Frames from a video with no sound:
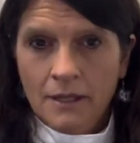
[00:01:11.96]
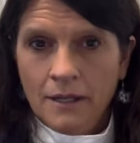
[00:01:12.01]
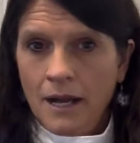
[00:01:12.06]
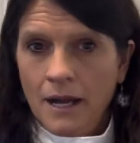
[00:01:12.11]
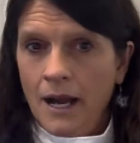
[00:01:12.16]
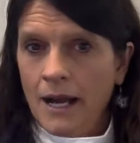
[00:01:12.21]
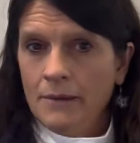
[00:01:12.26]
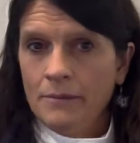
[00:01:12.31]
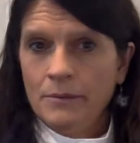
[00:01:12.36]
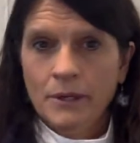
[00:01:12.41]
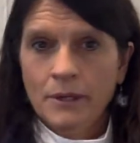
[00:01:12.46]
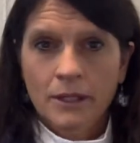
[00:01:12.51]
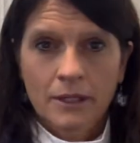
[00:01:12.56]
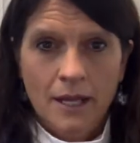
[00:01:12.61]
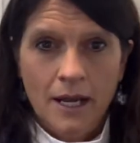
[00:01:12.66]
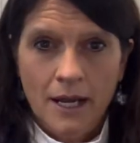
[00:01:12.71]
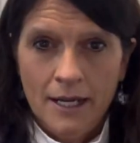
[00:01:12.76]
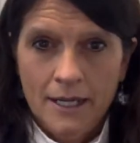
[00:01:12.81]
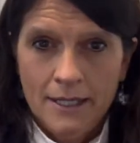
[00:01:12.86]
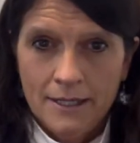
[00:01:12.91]
I
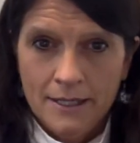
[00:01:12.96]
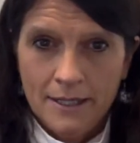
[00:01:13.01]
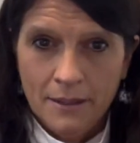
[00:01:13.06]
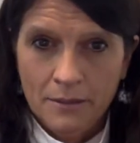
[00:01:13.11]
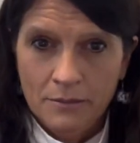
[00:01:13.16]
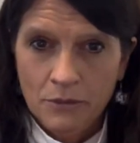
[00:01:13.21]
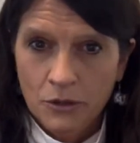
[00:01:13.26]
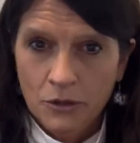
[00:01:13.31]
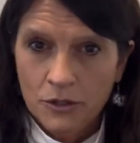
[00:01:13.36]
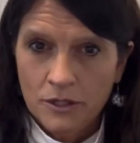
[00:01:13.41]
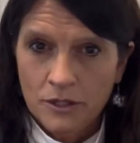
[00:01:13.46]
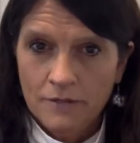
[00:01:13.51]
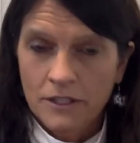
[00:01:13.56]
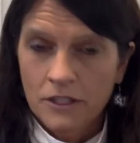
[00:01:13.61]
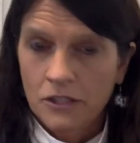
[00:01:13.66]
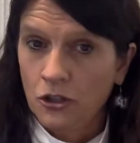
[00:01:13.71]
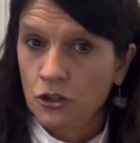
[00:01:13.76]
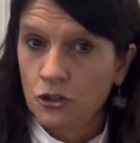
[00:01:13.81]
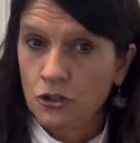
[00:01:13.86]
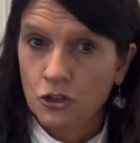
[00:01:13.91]
realize that most of
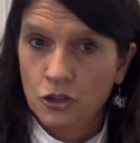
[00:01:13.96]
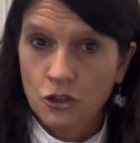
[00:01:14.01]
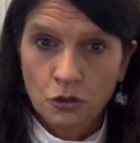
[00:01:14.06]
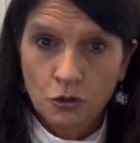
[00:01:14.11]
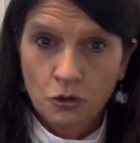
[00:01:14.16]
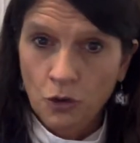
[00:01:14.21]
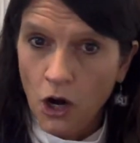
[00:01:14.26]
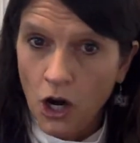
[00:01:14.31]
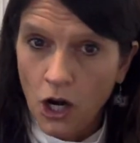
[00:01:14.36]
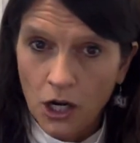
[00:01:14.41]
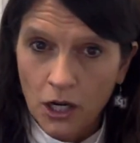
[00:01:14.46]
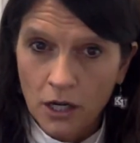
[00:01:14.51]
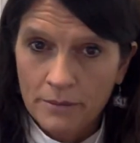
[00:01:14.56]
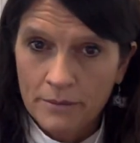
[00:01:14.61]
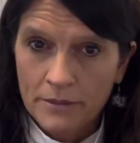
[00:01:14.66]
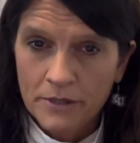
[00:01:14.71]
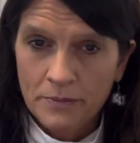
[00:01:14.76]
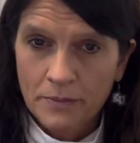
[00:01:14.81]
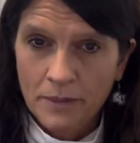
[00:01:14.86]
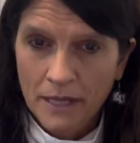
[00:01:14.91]
us are
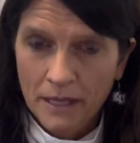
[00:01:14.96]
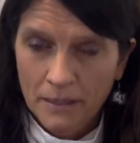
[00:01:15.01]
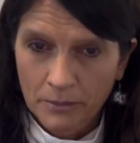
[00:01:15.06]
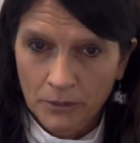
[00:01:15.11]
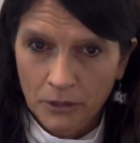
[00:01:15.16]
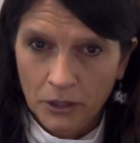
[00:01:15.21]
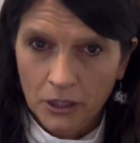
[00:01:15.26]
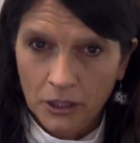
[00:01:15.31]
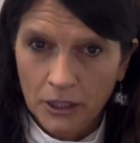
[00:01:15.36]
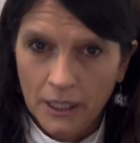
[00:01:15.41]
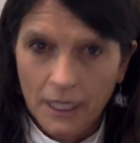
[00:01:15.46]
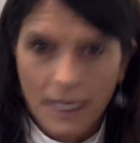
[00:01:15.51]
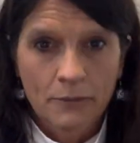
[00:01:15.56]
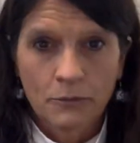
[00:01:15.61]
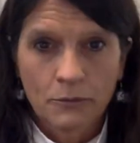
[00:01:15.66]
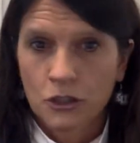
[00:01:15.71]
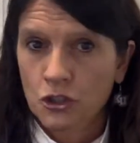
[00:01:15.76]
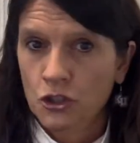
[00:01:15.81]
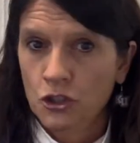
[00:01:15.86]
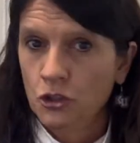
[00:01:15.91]
two-armed people, and
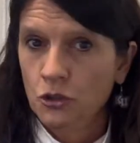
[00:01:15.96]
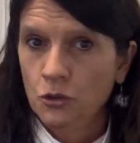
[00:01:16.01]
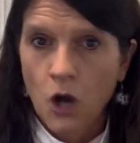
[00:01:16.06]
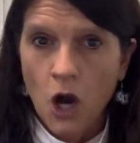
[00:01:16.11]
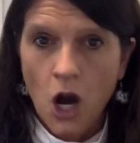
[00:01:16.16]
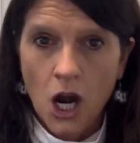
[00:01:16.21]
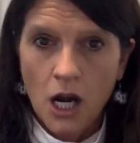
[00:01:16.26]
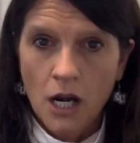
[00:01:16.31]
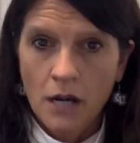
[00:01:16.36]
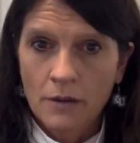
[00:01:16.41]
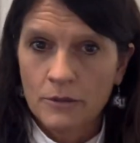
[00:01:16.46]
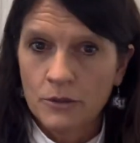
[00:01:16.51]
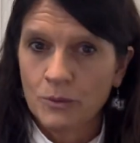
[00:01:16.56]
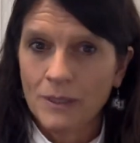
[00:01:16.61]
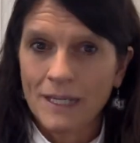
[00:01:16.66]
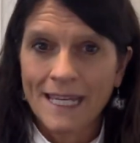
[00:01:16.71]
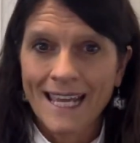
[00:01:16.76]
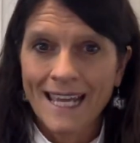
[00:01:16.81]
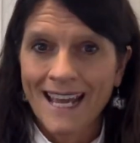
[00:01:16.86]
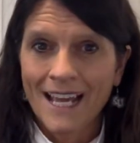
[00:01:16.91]
with two arms, we
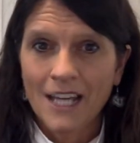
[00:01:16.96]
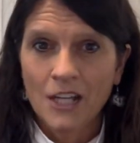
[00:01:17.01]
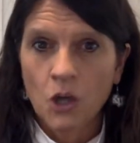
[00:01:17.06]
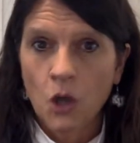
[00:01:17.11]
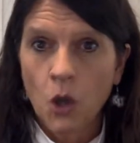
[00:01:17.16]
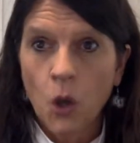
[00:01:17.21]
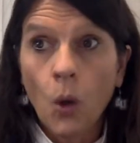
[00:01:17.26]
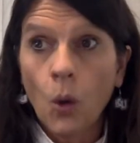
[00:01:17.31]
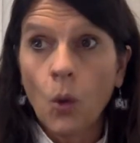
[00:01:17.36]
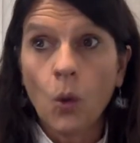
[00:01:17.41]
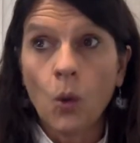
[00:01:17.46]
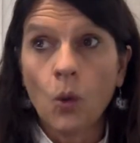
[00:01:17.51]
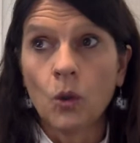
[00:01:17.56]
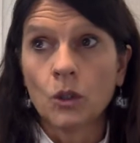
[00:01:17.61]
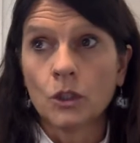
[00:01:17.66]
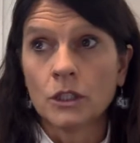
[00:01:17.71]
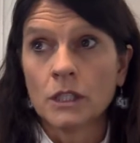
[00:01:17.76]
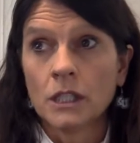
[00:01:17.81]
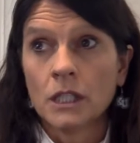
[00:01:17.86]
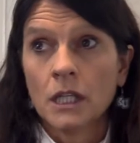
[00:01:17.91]
can't
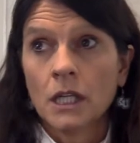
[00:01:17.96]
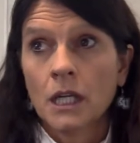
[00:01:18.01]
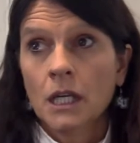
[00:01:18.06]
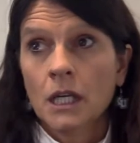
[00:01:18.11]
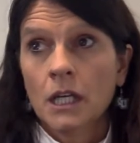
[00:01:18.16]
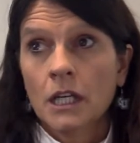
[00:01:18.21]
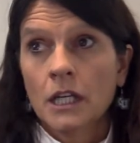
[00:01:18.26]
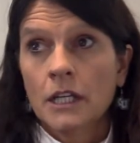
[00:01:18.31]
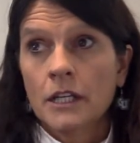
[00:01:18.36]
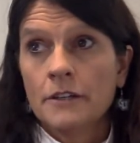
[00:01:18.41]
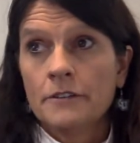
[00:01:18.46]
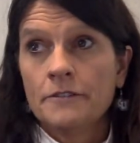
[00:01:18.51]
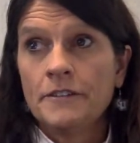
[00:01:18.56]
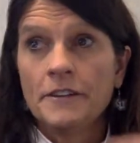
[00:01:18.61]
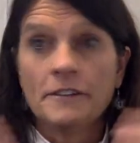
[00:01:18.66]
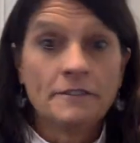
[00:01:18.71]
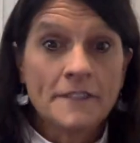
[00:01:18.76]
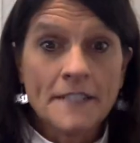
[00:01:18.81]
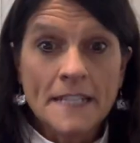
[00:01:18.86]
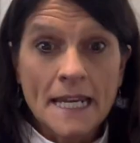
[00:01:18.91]
hold
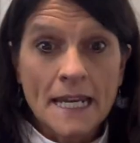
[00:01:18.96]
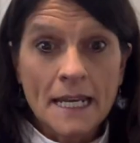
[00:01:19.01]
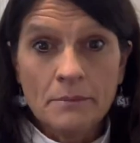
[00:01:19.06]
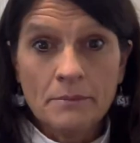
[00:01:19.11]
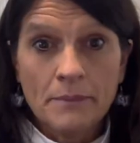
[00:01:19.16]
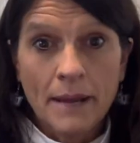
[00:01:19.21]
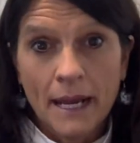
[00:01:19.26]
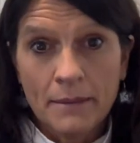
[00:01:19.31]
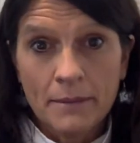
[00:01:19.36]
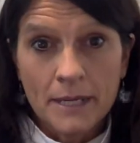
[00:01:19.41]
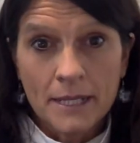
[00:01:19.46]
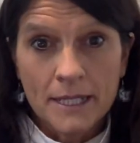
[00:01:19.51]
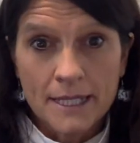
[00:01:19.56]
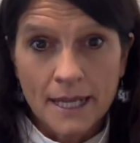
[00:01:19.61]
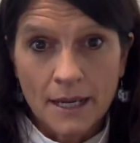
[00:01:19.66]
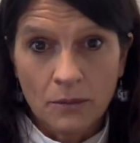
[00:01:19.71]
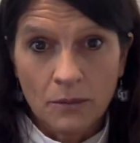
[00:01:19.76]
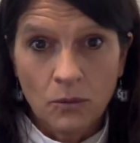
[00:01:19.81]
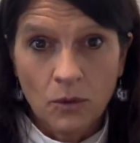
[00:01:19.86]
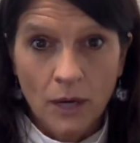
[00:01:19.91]
fifteen babies
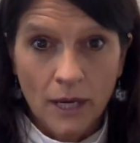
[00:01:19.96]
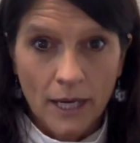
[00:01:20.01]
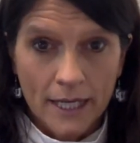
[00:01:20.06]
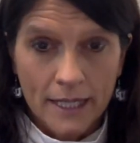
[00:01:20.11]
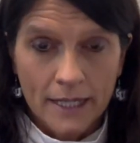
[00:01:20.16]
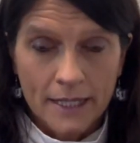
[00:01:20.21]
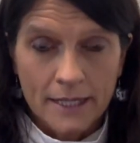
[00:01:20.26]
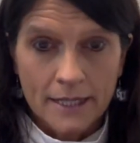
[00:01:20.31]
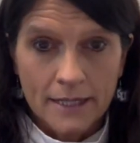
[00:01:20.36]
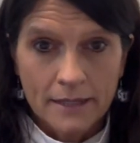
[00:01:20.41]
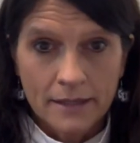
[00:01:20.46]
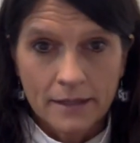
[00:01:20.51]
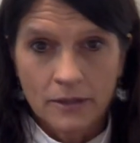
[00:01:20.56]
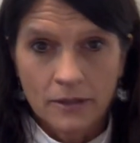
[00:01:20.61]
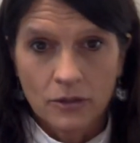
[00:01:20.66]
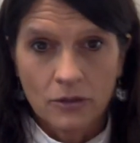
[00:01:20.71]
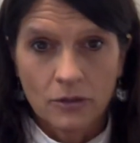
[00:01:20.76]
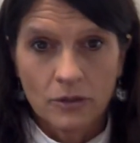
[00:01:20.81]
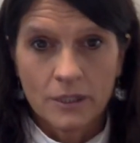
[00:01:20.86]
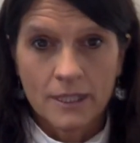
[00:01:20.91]
at once
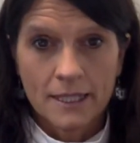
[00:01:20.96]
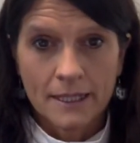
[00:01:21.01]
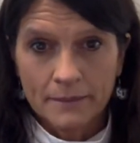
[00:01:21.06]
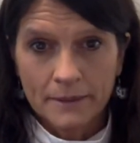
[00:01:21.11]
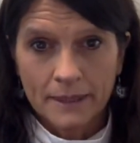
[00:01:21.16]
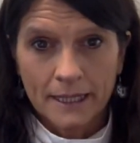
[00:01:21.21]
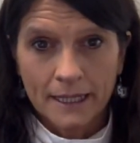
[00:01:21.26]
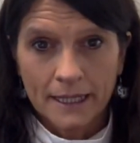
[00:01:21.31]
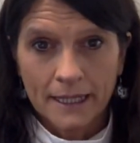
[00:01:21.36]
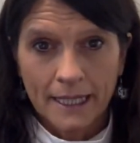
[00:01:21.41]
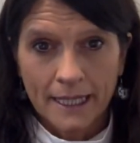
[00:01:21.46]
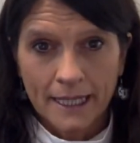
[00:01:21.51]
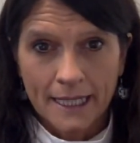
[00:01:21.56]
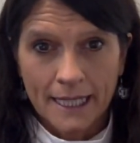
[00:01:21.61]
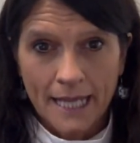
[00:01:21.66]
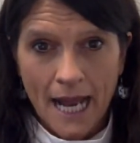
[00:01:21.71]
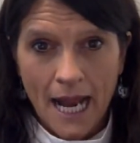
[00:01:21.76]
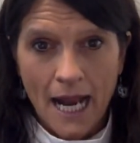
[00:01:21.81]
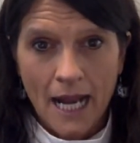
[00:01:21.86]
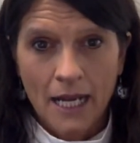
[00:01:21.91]
or something like
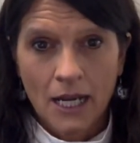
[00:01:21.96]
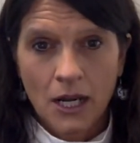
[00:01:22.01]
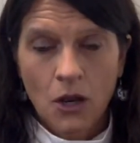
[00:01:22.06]
that.